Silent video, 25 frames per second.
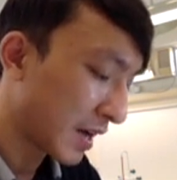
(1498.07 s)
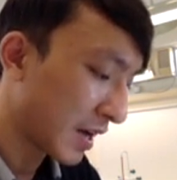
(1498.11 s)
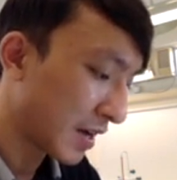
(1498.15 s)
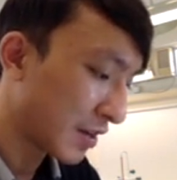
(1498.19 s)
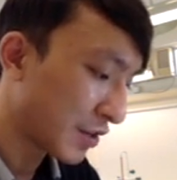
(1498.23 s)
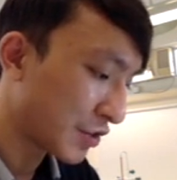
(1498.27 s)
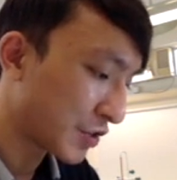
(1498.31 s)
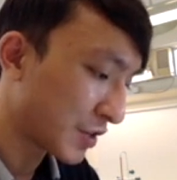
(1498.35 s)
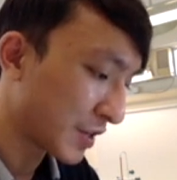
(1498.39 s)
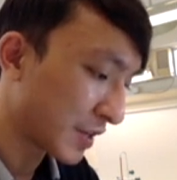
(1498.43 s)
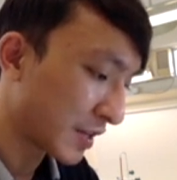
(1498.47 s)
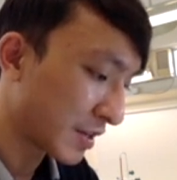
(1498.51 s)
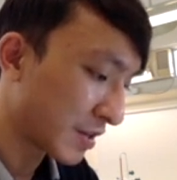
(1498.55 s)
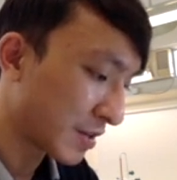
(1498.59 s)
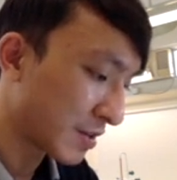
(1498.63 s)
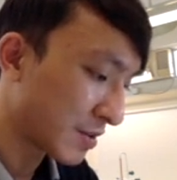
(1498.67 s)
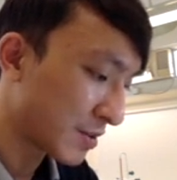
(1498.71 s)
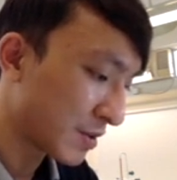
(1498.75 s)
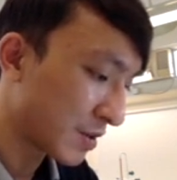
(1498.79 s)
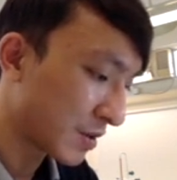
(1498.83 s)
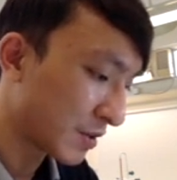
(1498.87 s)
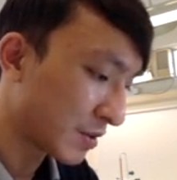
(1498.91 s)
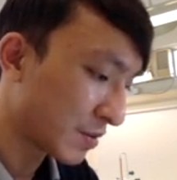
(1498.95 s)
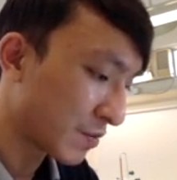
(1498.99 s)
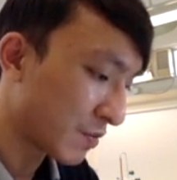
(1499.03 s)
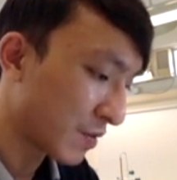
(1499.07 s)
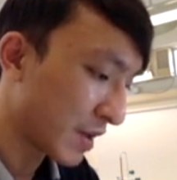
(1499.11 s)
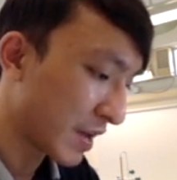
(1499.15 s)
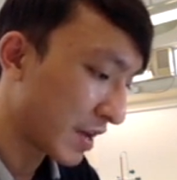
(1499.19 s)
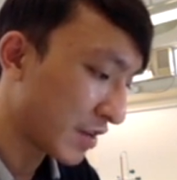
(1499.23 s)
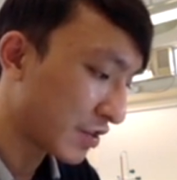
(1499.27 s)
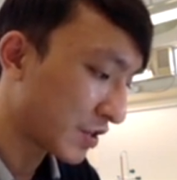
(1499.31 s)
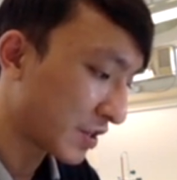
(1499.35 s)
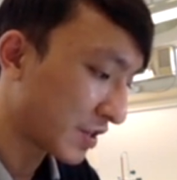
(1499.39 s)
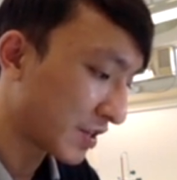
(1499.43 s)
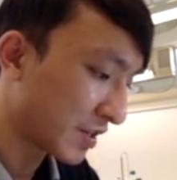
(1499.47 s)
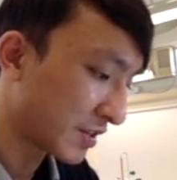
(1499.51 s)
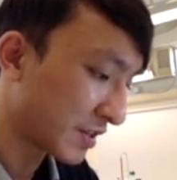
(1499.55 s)
You should include all the
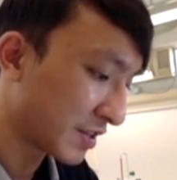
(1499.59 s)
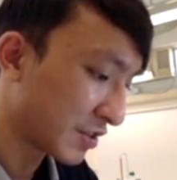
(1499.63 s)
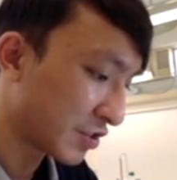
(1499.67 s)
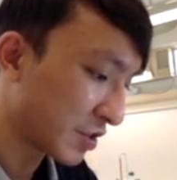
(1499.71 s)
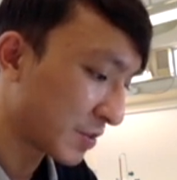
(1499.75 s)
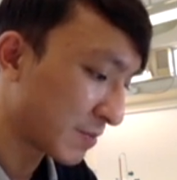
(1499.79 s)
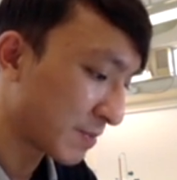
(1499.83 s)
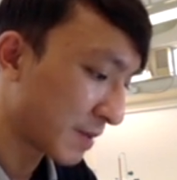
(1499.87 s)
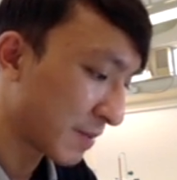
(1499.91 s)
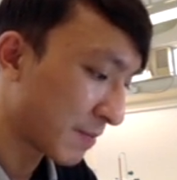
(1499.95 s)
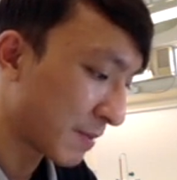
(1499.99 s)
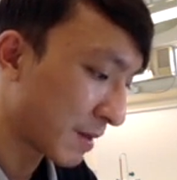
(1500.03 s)
reagent condition, blah,